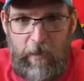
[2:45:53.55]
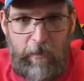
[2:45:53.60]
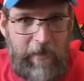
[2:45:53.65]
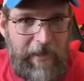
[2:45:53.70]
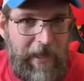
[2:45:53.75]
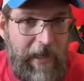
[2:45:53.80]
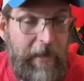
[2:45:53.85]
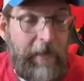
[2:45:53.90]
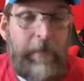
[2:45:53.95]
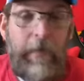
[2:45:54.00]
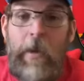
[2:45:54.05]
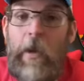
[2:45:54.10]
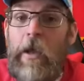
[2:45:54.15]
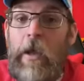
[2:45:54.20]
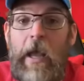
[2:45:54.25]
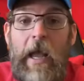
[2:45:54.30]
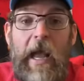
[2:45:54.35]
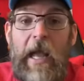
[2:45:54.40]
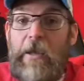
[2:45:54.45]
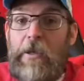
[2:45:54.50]
We got,
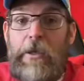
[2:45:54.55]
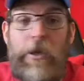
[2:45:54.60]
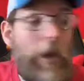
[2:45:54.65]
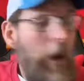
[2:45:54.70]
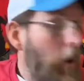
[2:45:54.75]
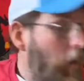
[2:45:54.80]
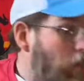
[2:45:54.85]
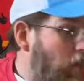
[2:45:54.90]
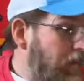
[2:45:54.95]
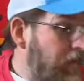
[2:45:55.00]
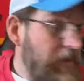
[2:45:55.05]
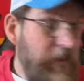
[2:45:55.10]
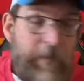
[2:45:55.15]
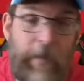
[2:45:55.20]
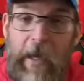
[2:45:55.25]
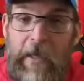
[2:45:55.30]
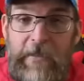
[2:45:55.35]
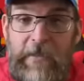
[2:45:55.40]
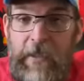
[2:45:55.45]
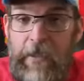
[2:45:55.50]
and no one is,
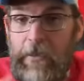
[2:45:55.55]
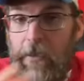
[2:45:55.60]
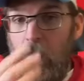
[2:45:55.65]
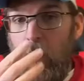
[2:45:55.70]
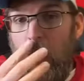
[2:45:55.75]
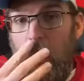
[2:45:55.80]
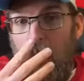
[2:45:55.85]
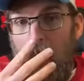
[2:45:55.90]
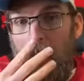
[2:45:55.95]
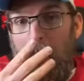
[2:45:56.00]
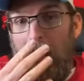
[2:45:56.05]
I'll tell you what,